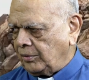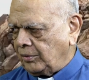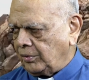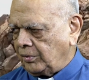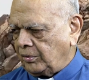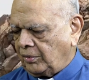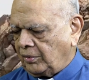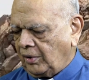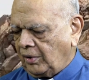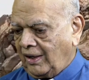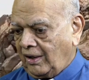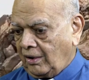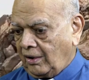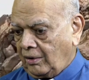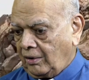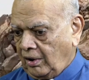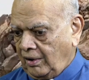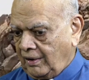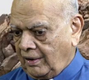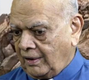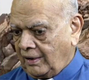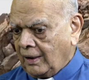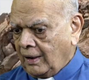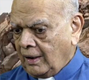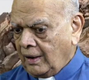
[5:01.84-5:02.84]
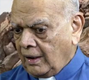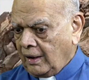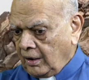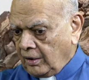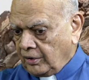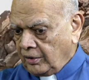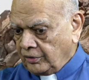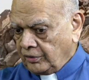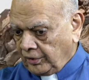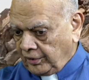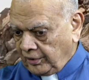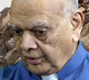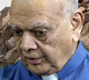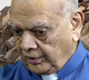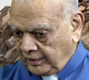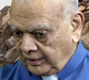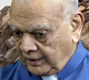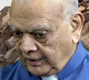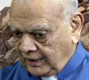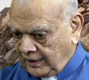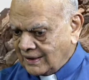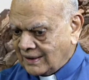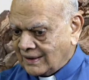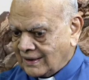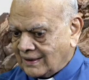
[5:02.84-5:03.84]
would call it. So
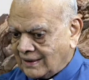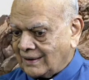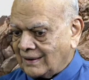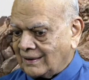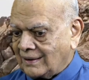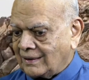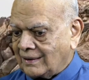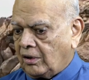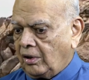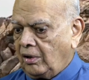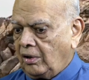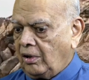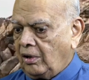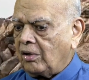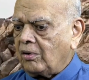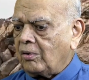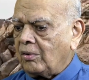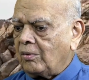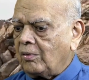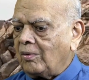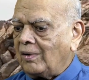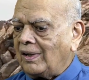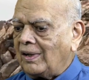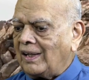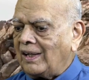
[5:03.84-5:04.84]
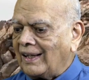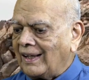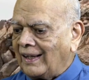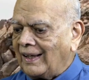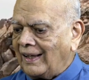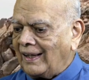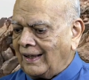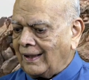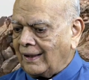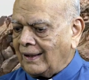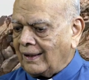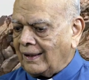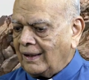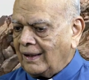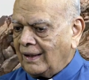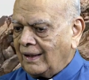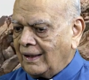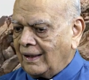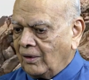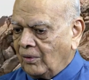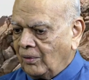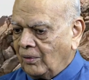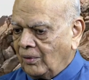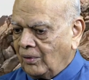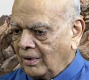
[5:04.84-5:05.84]
this colloquial Greek
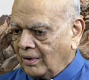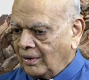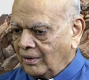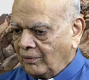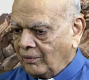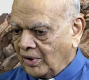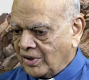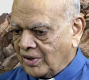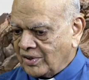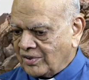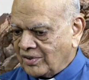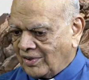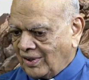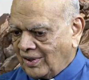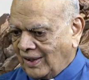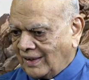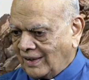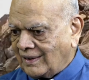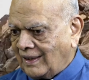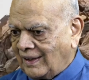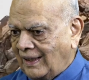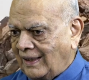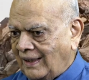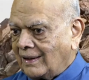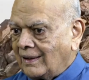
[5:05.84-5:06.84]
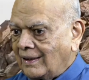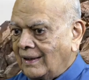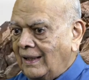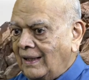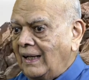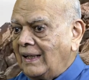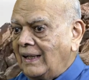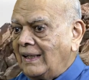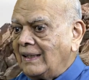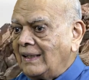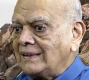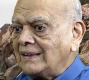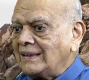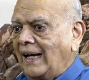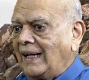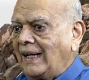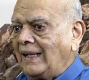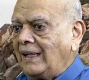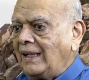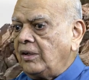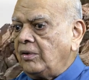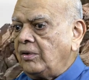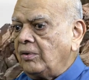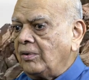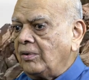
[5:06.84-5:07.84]
was translated. They
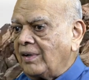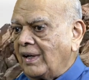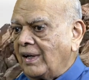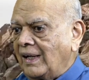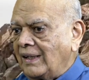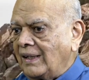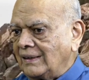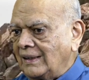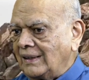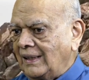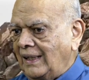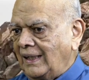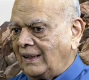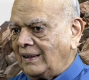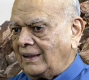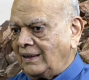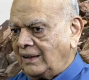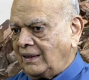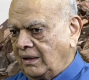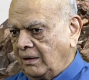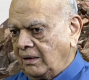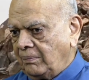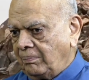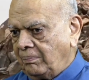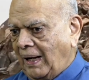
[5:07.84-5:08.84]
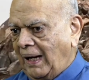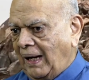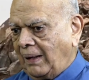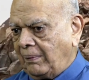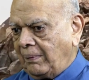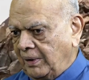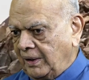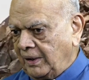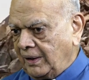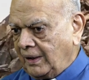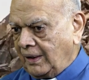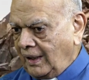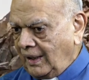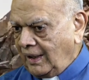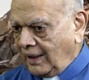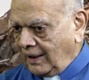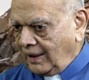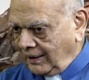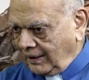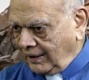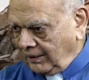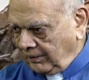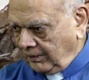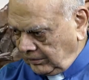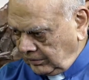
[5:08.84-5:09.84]
decided to translate the Bible,
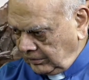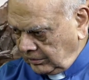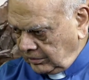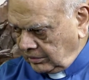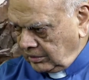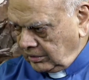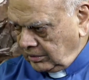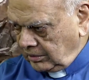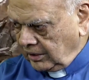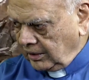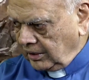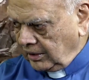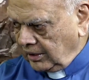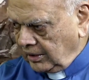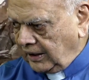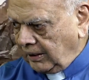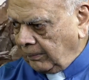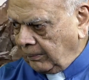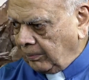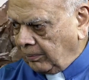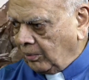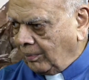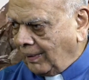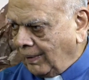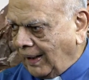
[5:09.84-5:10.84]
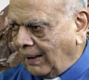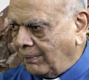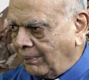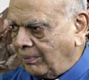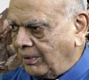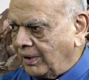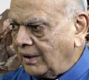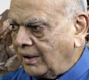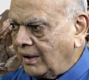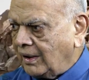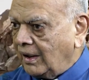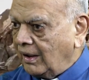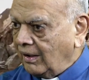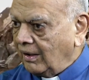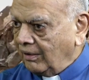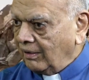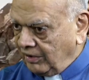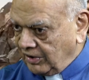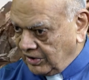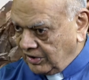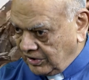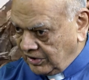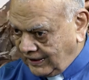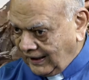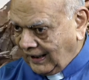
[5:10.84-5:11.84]
the Hebrew Bible,
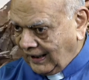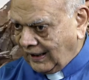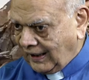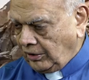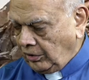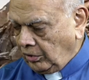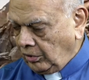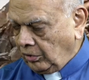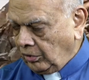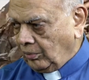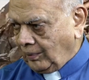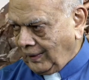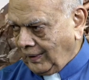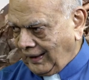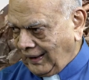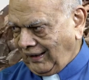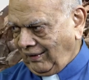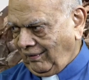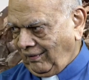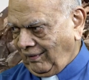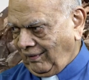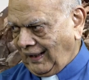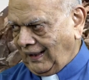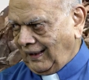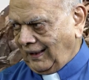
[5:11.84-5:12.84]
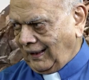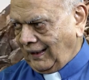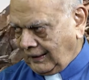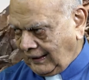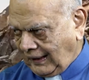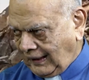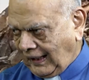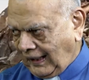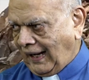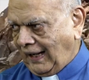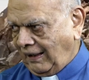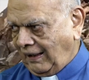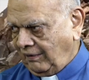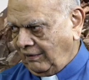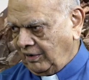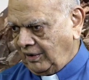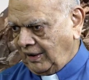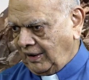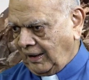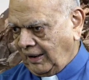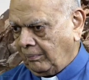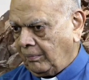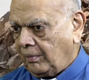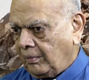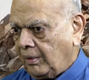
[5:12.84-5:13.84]
which they knew very well and they had with
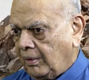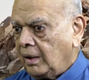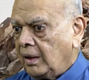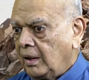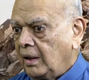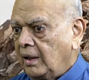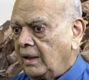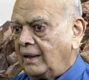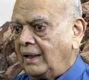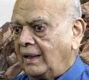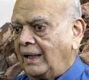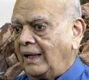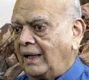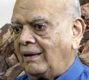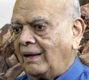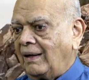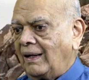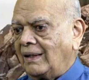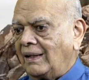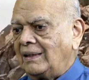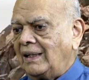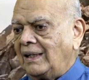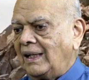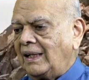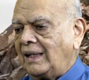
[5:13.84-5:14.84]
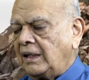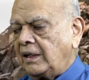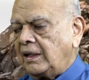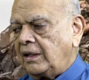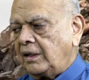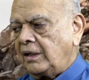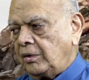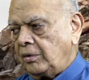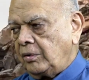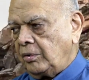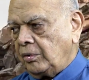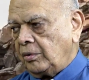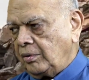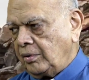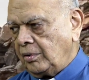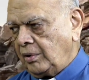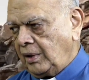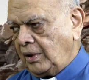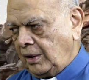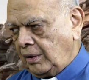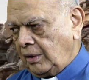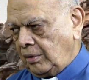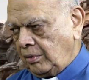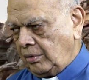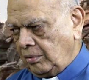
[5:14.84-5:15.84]
them. They translated
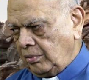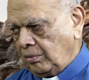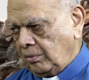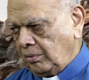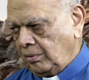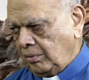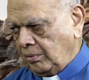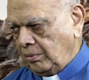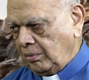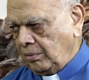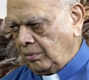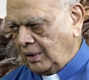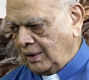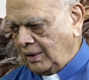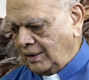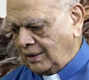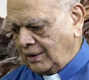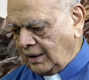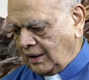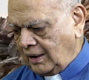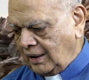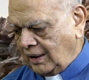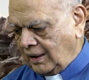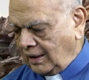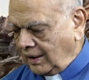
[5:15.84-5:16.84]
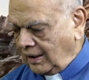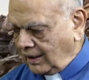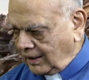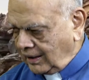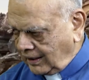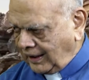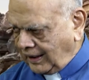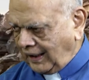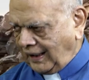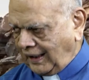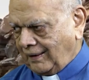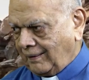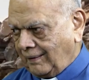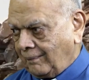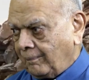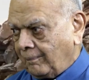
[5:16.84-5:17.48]
into the Greek.